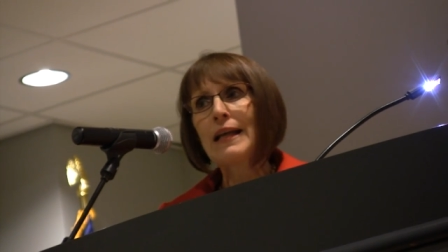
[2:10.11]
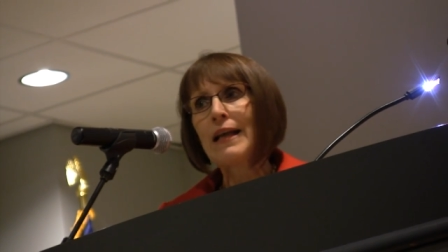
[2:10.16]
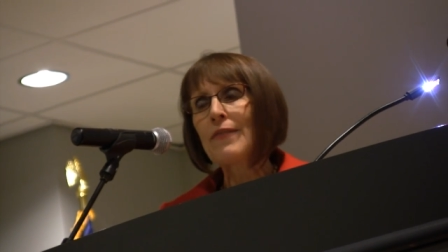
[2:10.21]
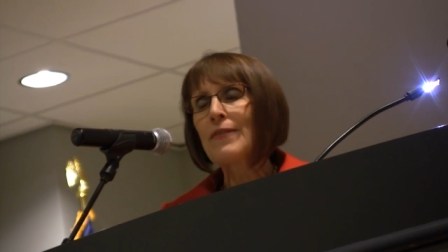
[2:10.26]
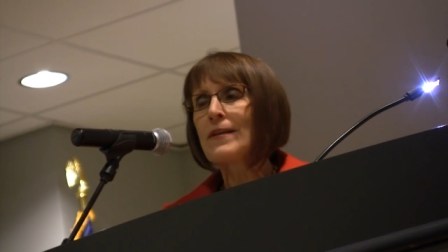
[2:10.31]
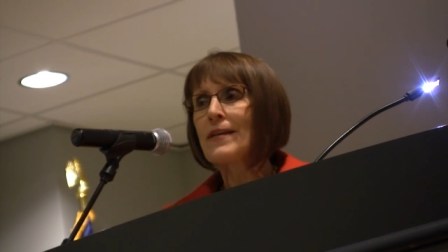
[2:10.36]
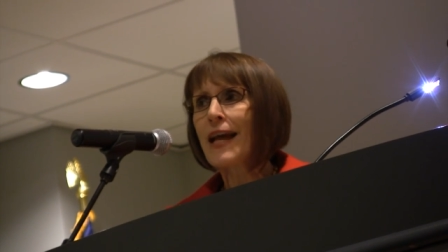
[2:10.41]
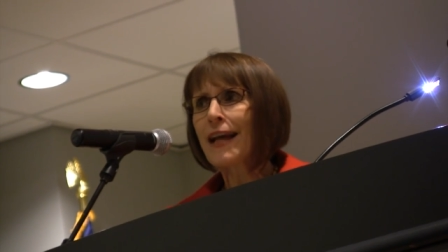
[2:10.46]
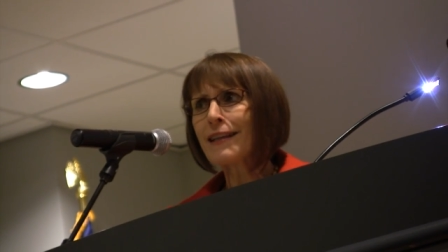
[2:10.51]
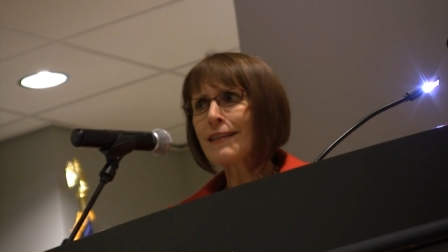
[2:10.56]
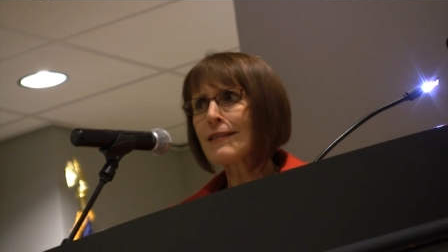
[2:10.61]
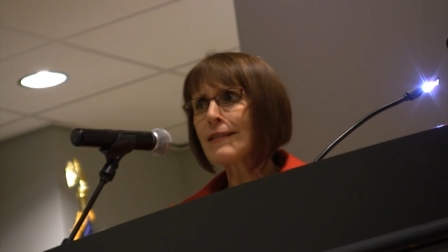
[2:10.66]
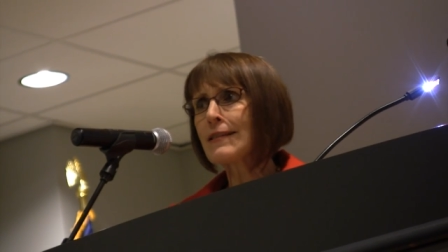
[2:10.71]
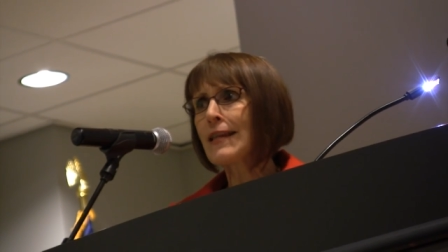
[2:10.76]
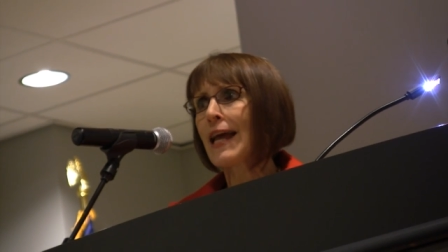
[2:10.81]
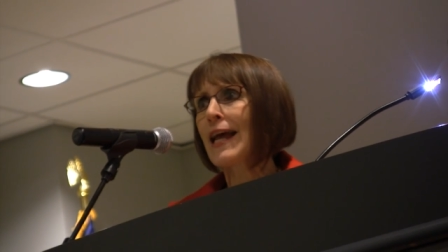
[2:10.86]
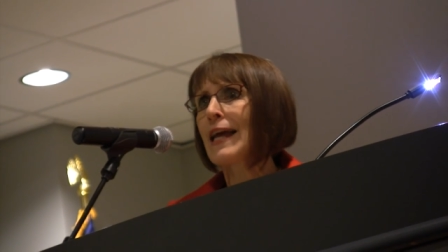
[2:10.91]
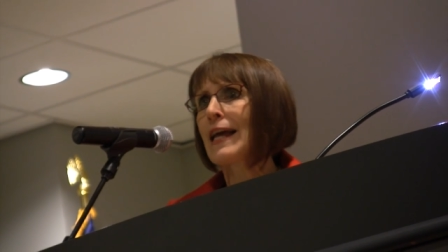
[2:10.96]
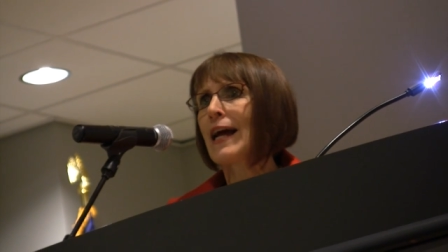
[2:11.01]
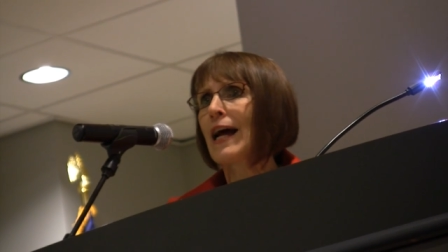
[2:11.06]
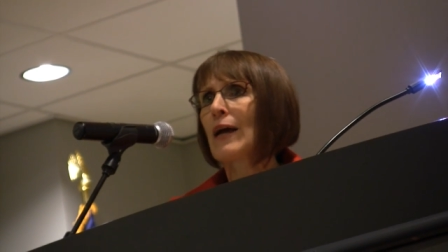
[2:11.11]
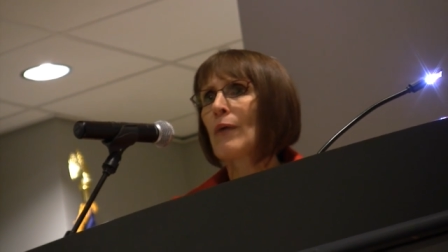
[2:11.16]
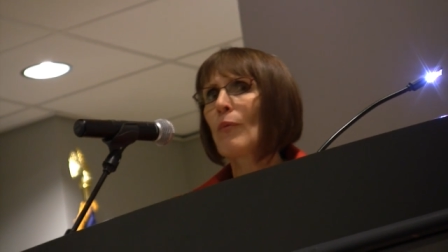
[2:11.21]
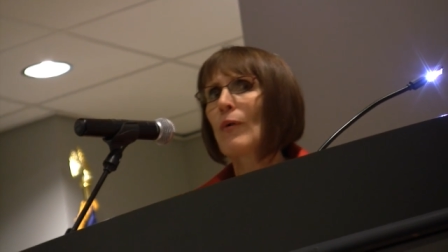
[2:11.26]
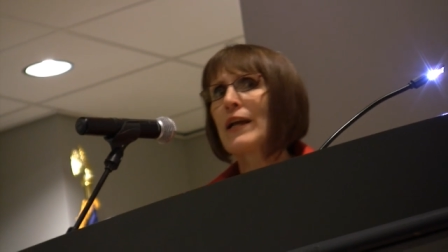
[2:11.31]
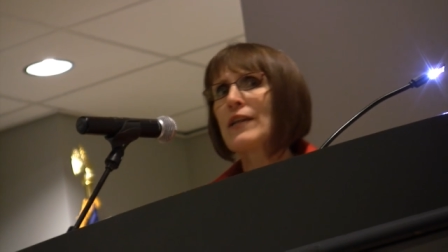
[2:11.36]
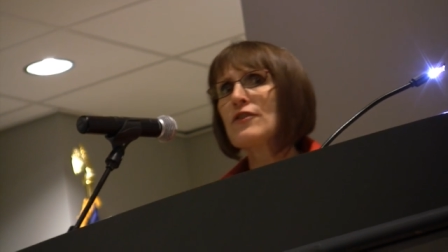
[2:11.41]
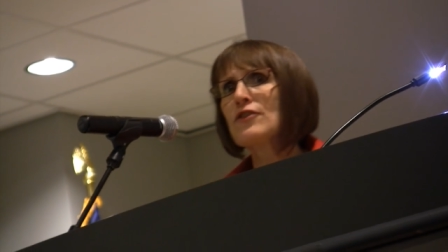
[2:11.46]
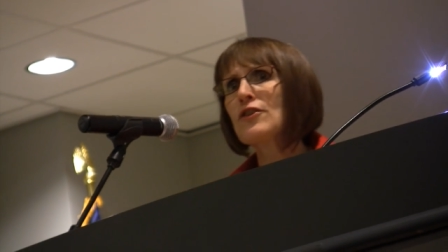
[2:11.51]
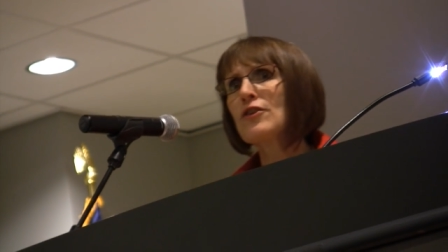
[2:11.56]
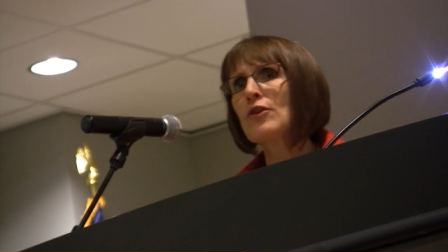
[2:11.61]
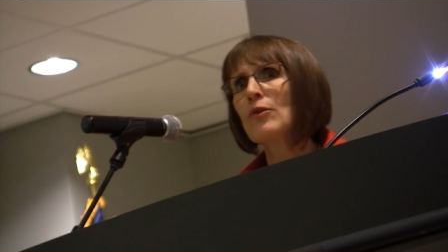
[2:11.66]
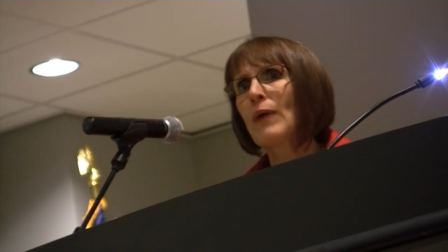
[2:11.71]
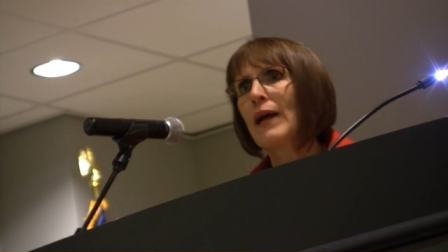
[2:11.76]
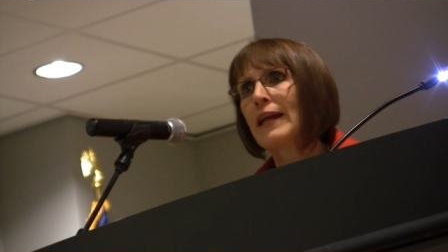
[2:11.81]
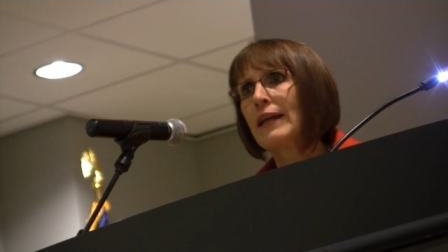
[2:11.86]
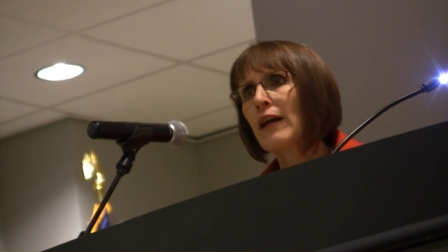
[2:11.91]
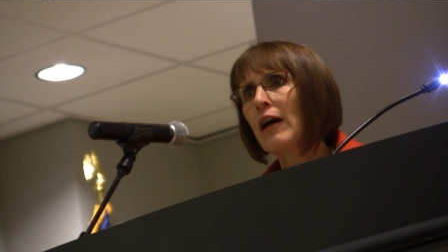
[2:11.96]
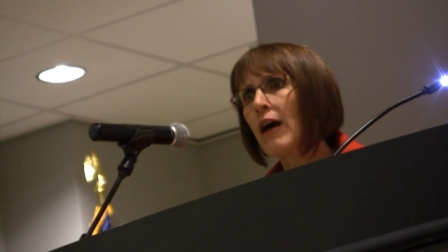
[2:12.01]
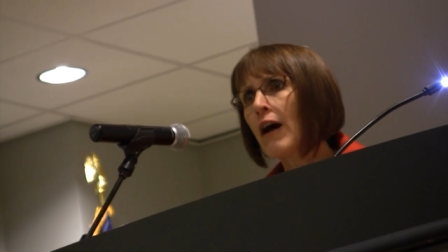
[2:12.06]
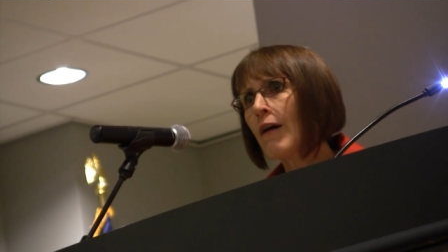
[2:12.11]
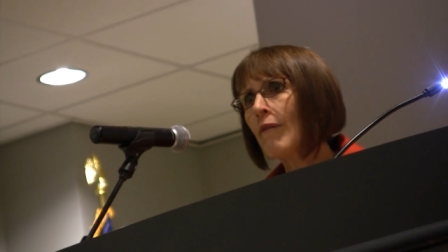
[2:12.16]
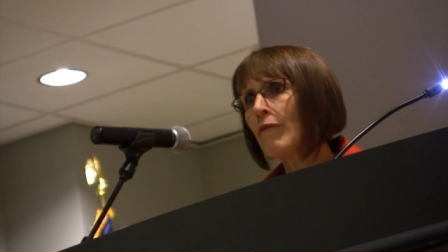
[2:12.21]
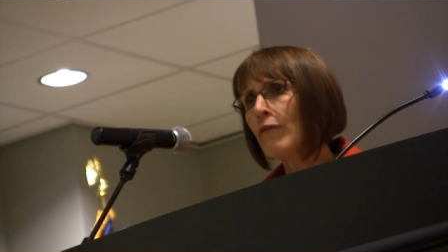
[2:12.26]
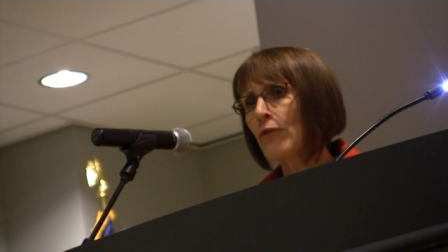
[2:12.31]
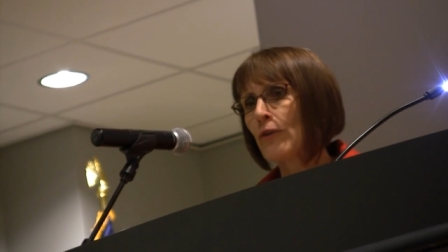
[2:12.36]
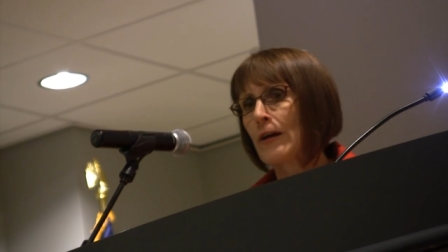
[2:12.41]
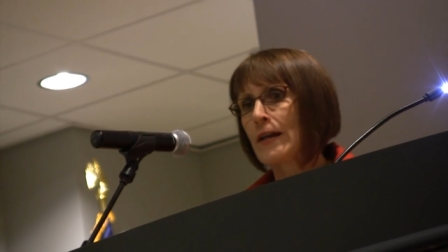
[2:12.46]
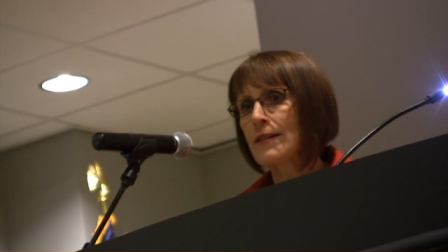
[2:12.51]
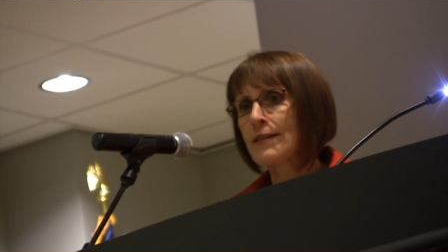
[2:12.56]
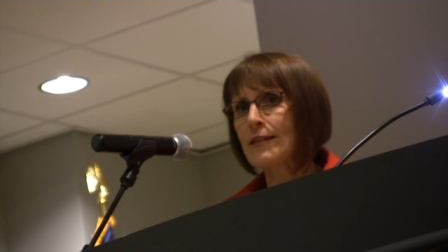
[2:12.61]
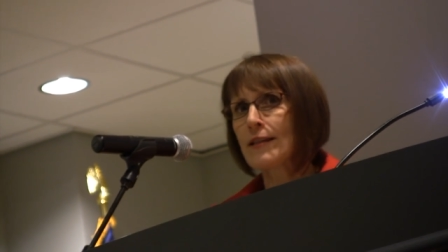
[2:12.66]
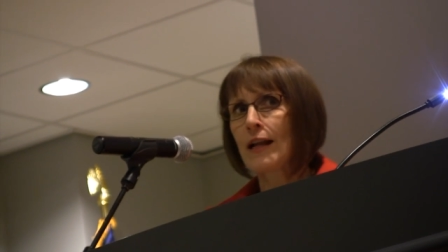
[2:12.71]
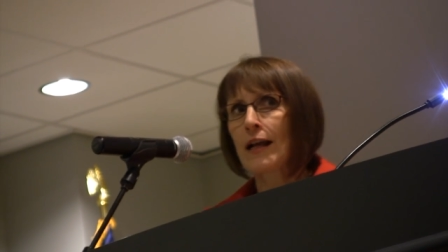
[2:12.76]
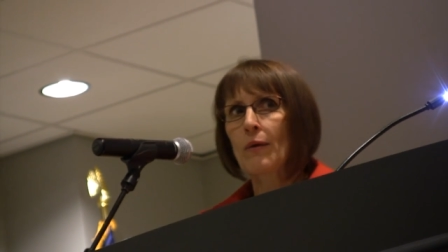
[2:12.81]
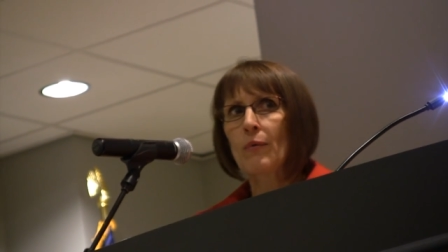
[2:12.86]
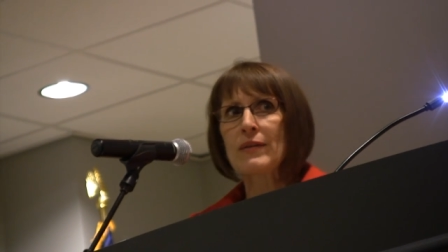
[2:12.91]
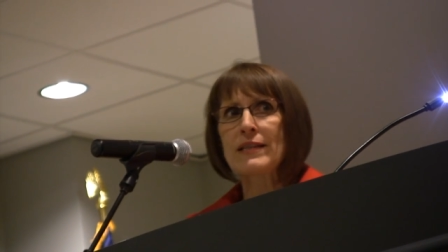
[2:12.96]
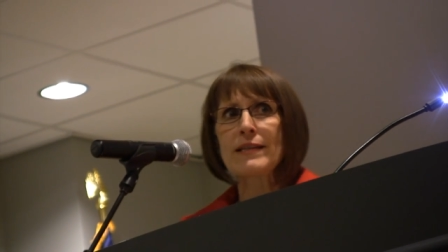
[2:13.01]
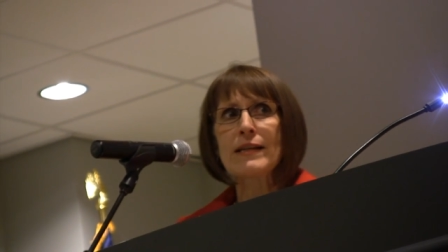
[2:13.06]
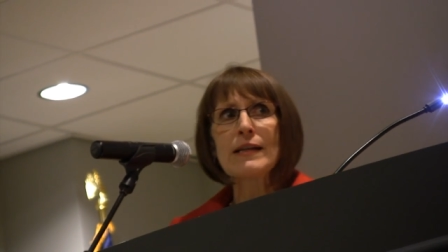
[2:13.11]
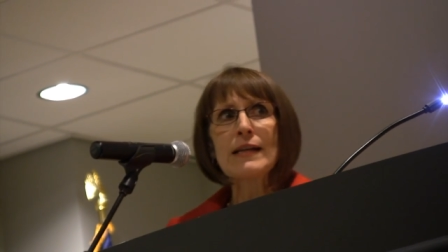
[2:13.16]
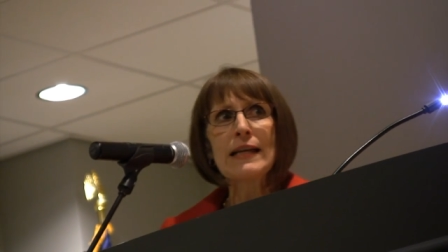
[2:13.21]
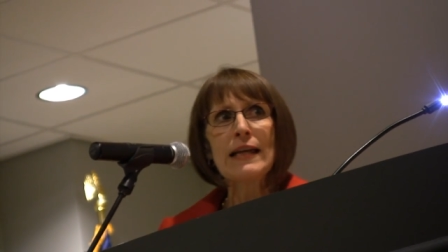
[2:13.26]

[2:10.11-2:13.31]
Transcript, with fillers: The next day I went to a conference and I was